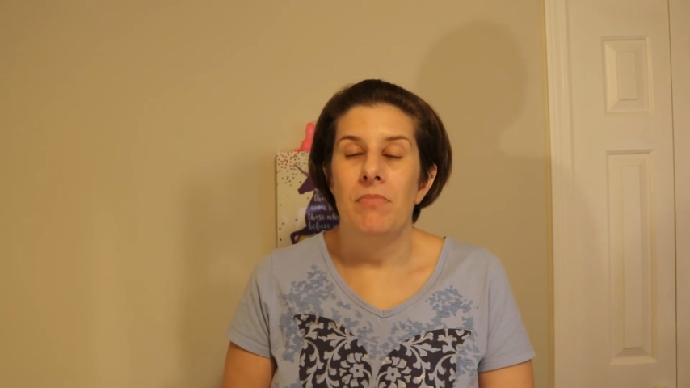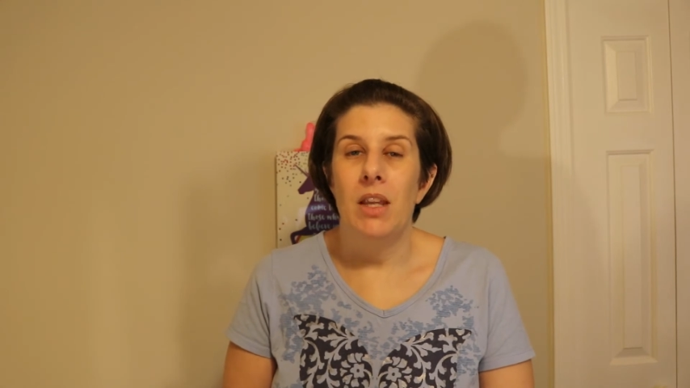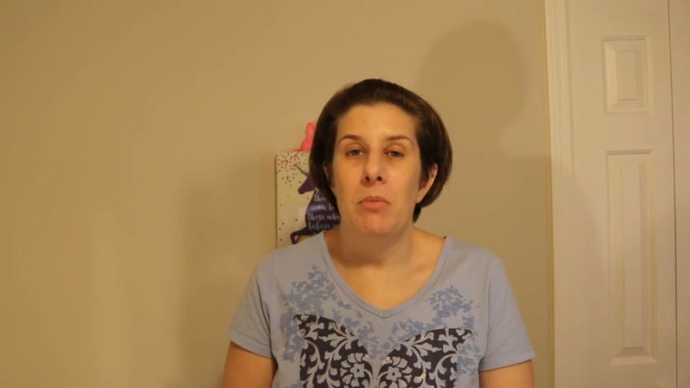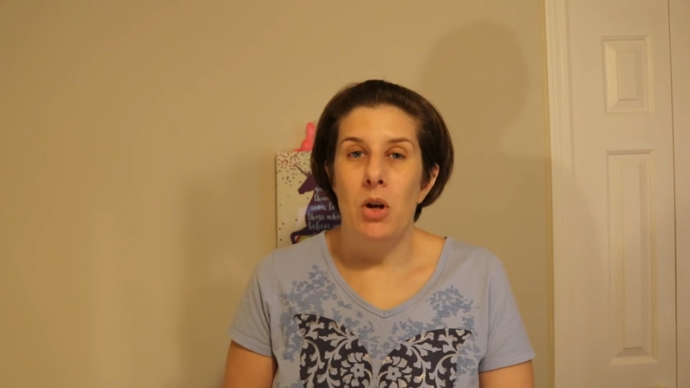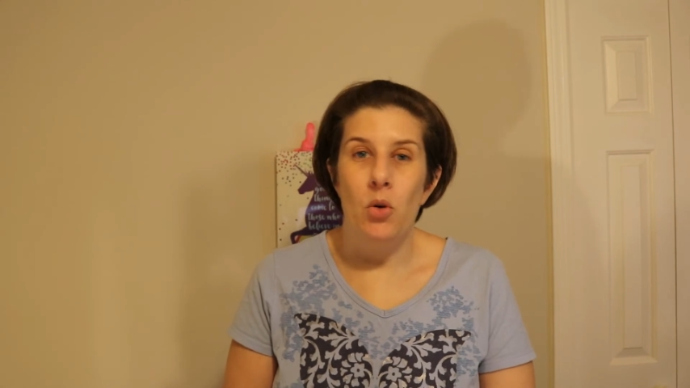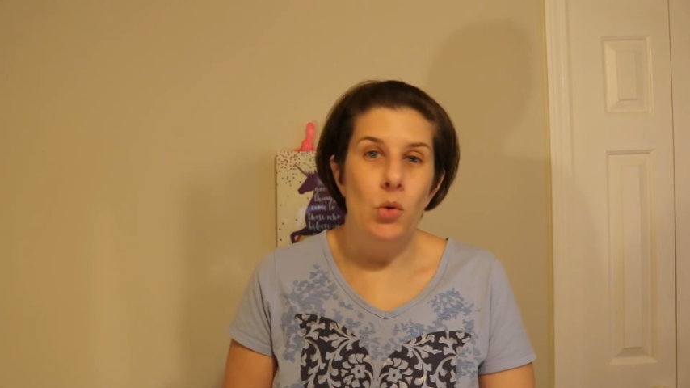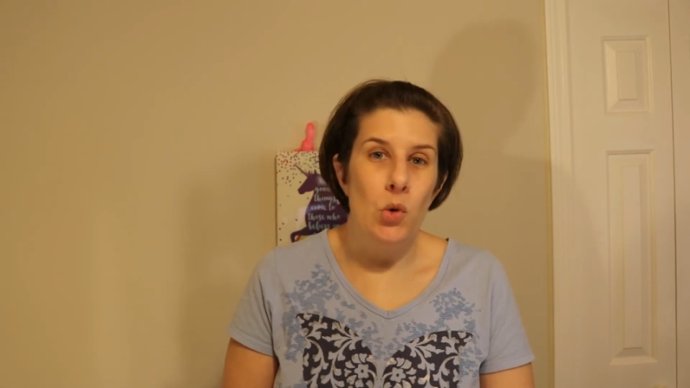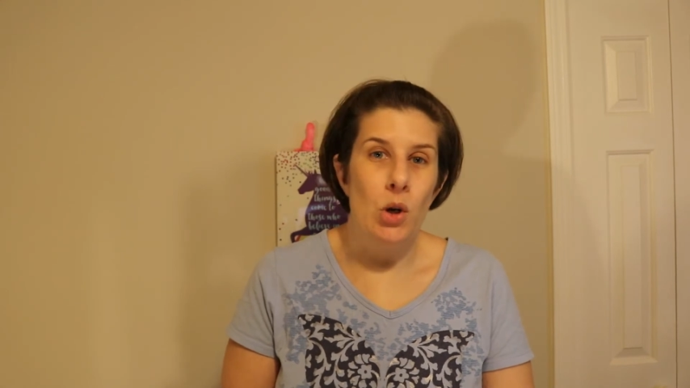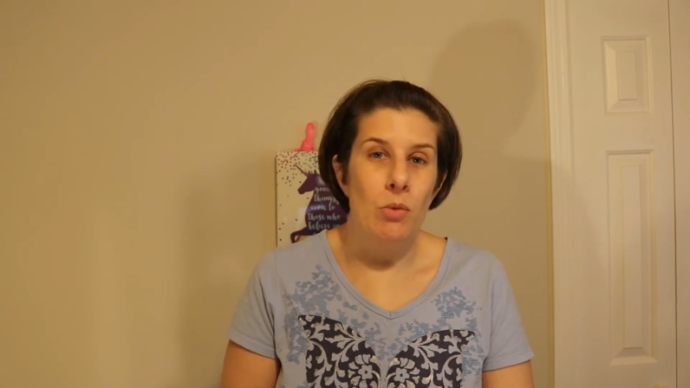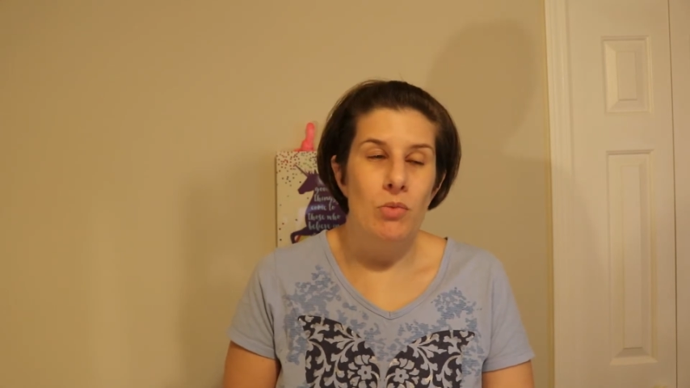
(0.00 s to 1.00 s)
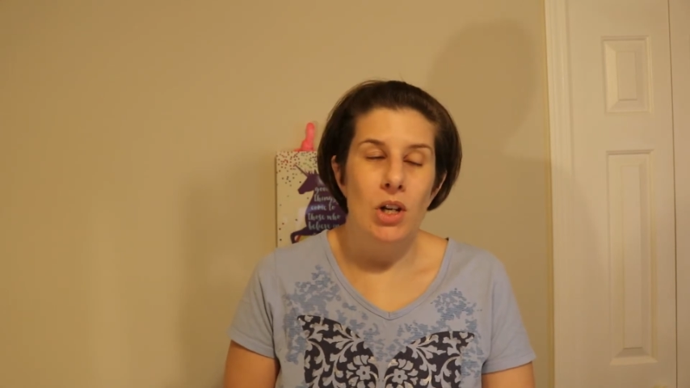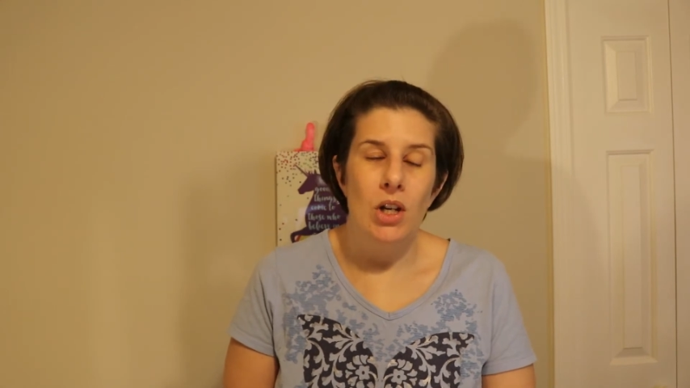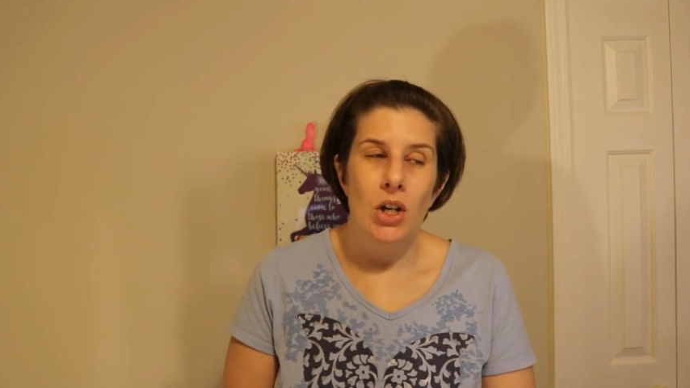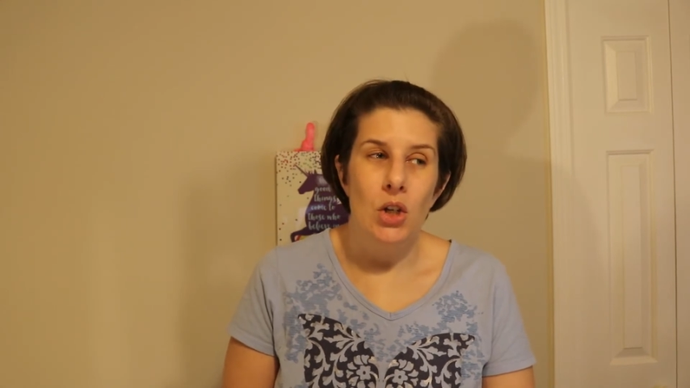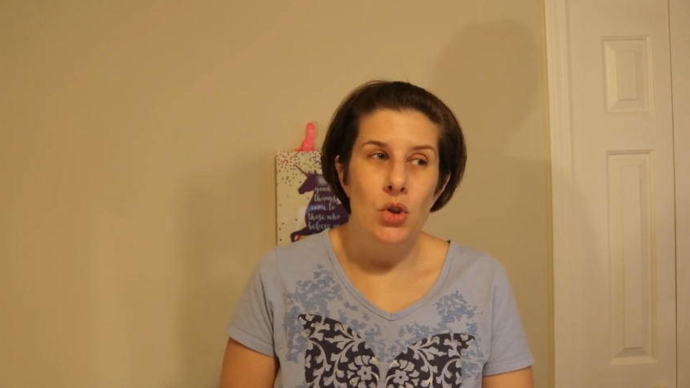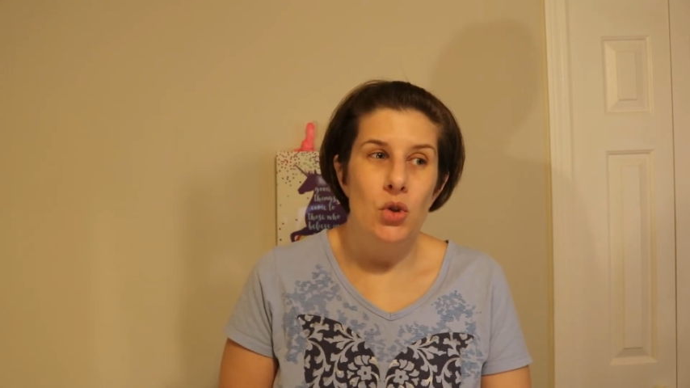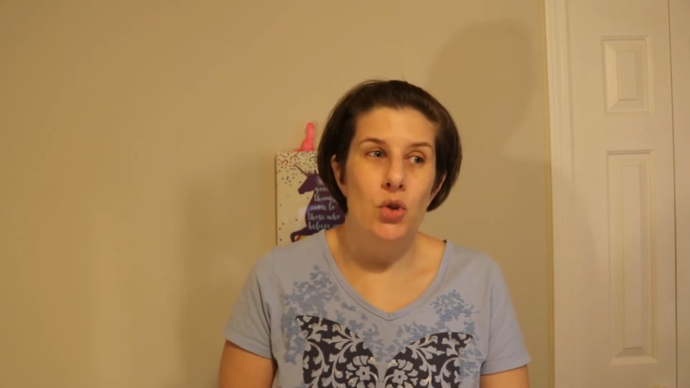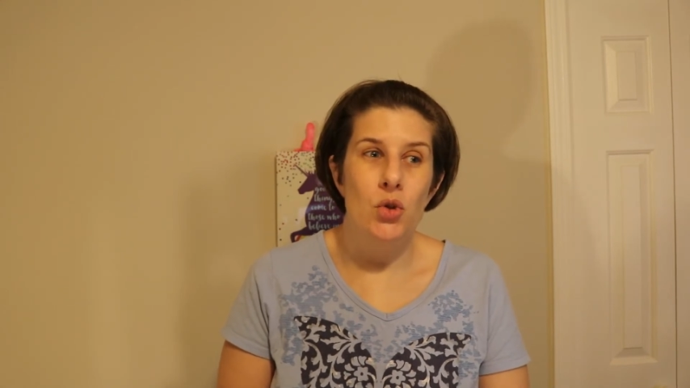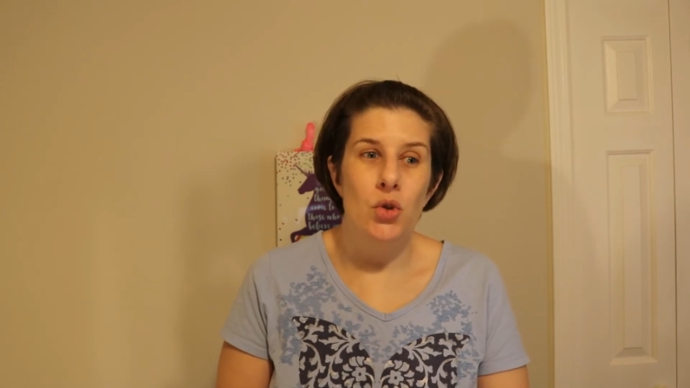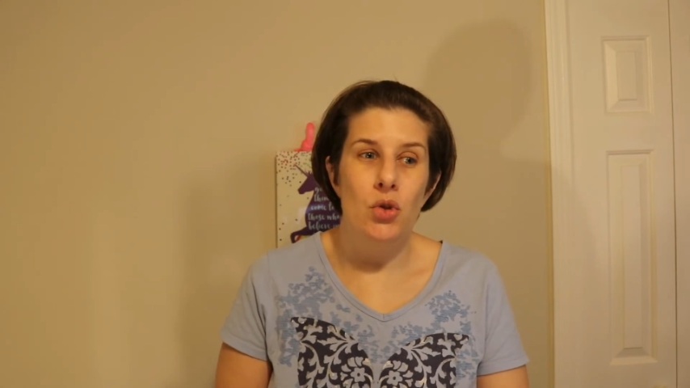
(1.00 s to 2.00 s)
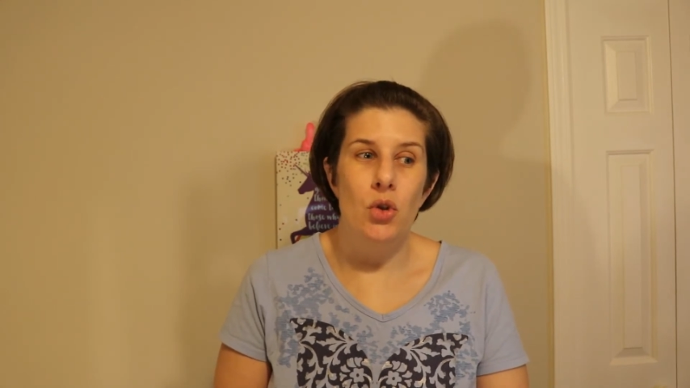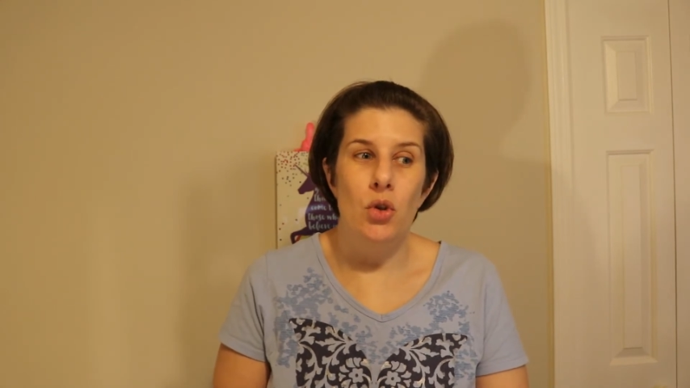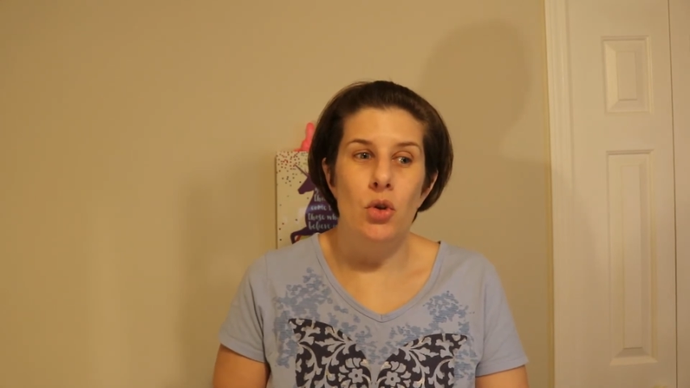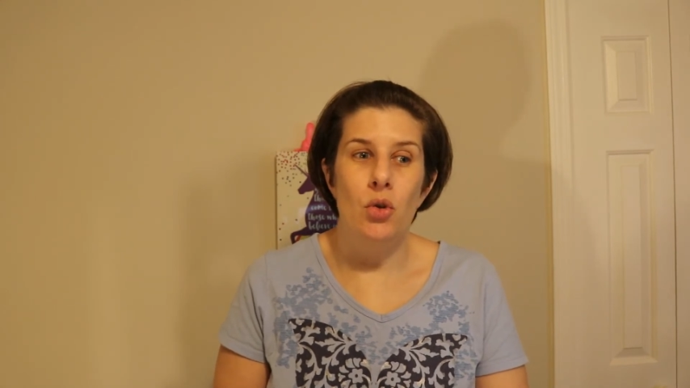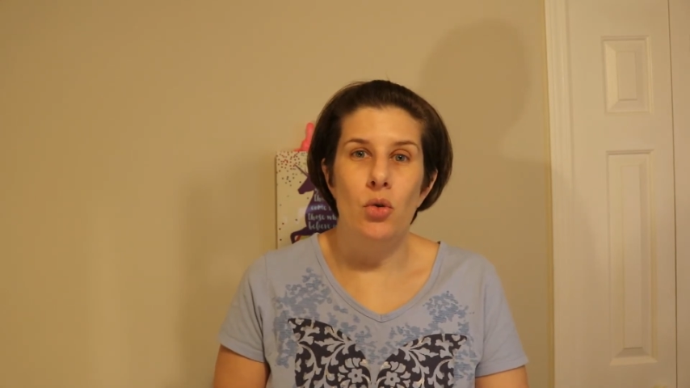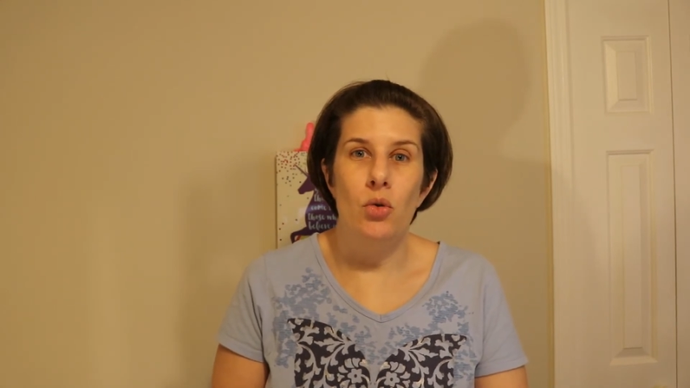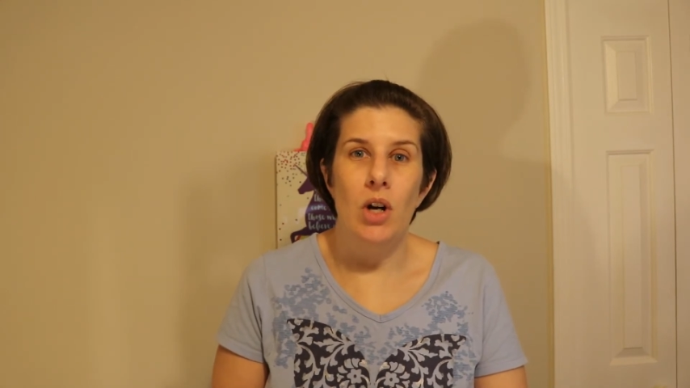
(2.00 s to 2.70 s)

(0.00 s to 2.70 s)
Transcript: in my old room. So